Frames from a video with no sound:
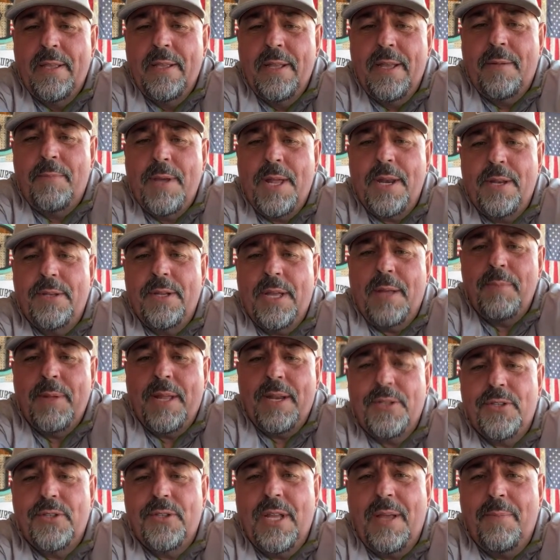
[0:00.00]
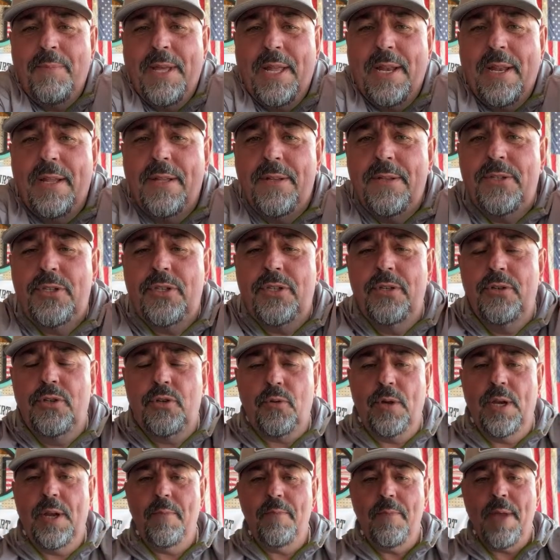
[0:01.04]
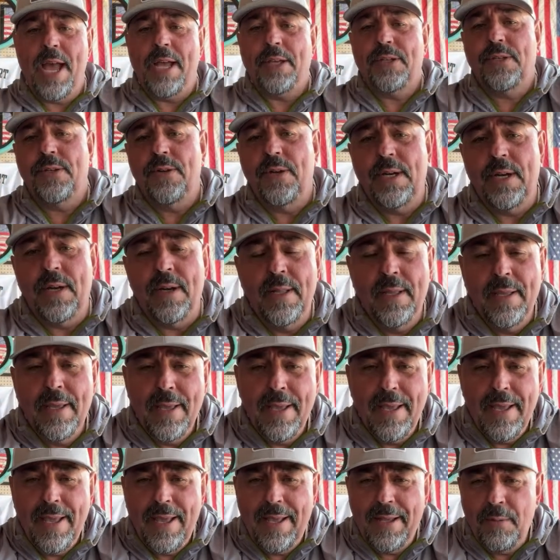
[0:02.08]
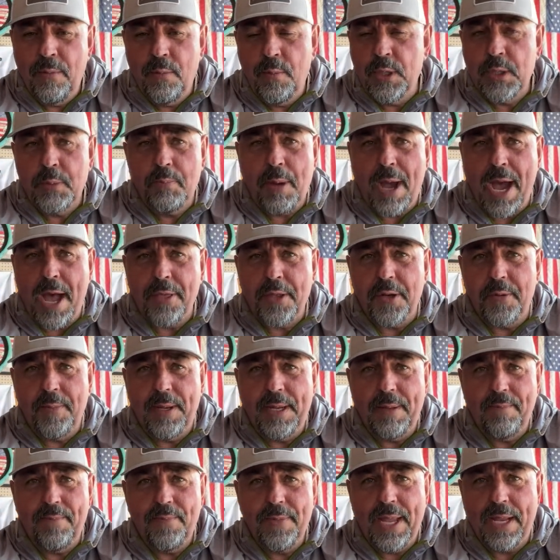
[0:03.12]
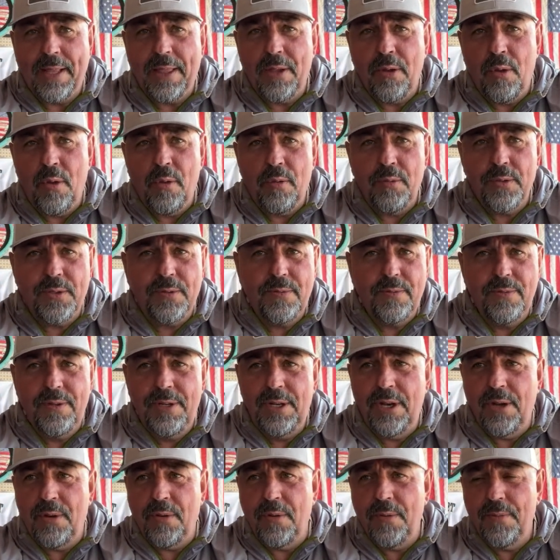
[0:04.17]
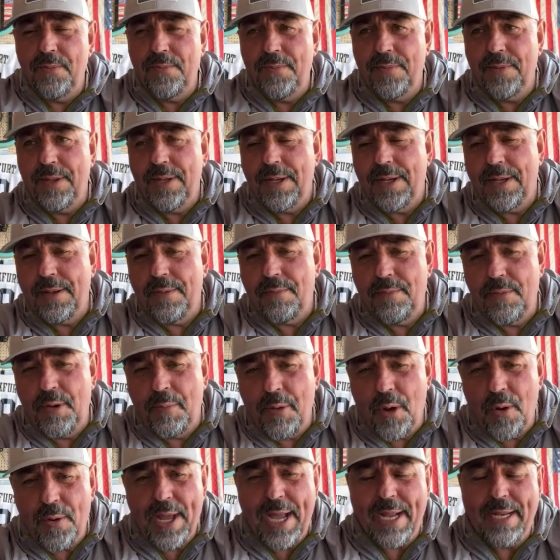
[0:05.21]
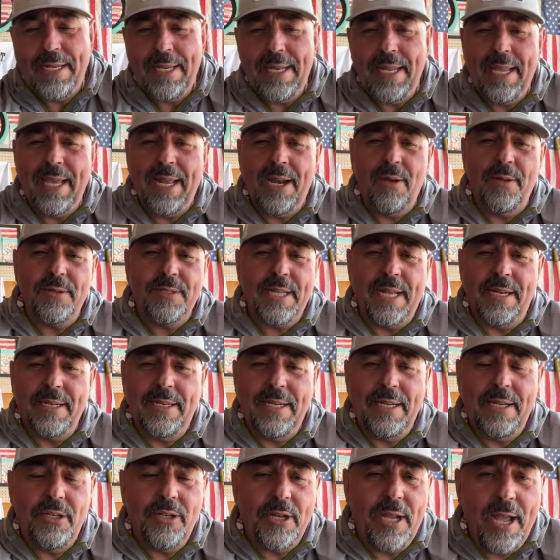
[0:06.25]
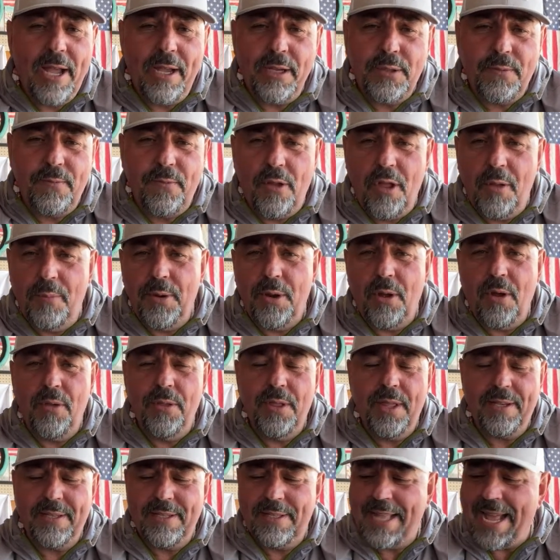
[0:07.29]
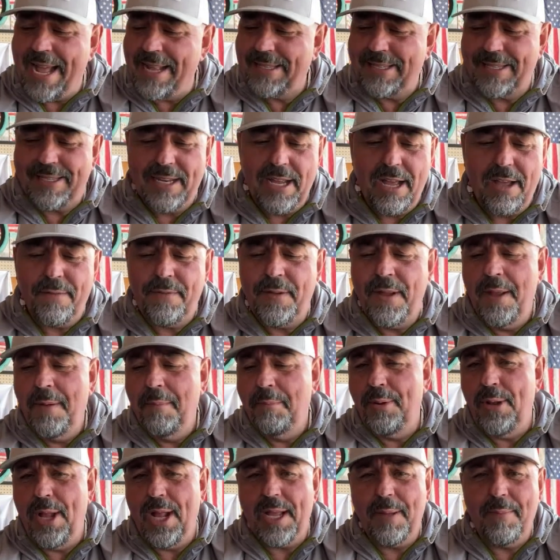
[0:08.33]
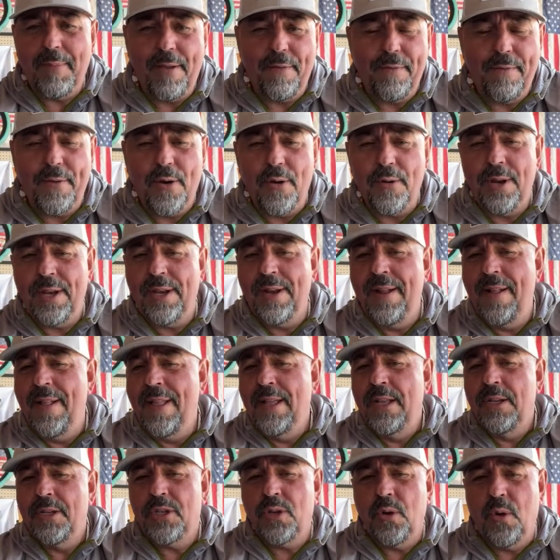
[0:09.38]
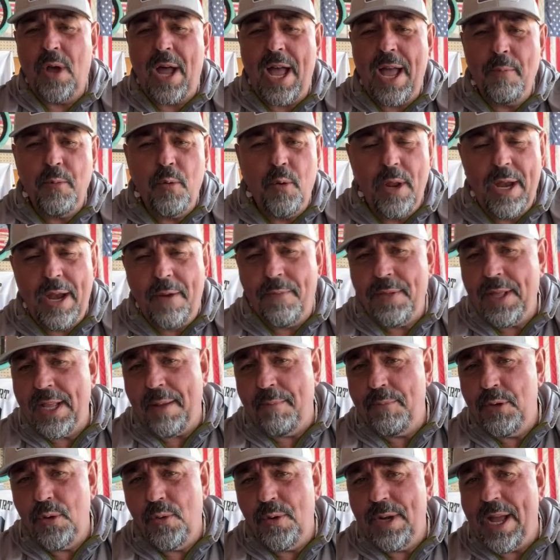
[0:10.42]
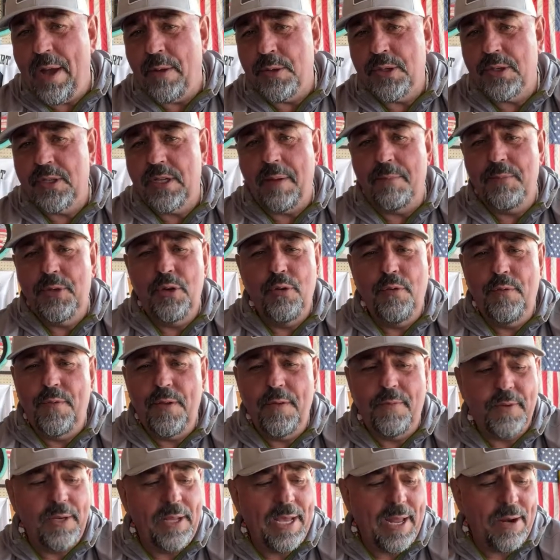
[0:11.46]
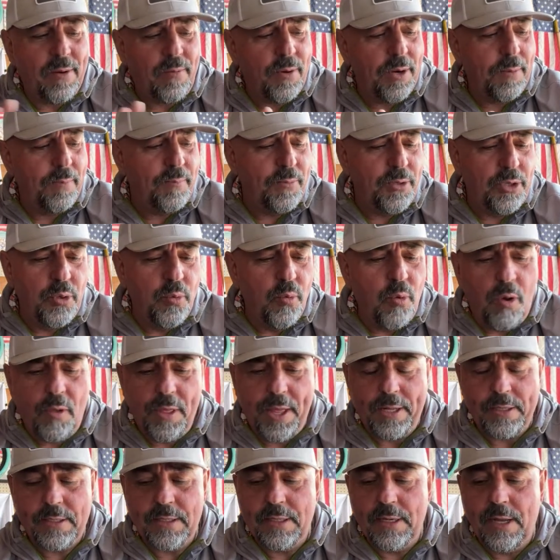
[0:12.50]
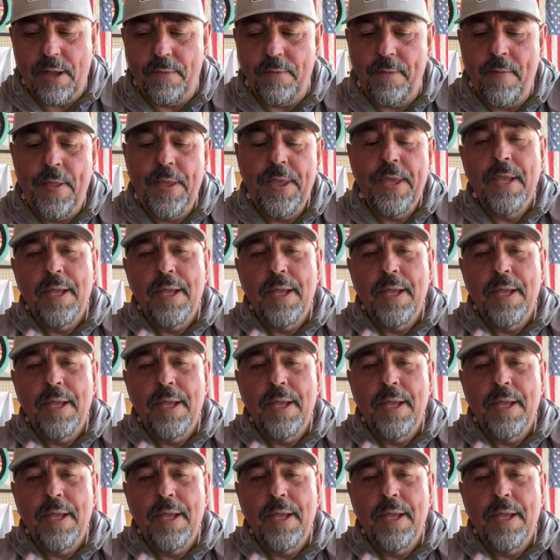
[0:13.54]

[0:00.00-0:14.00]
I'm not a stream master here. It was bothering me, like the whole, the remote ID. I know it's not DJI's fault, but all that stuff, plugging my phone in. So everything I'm doing now is sub 250. I don't want to do all that stuff.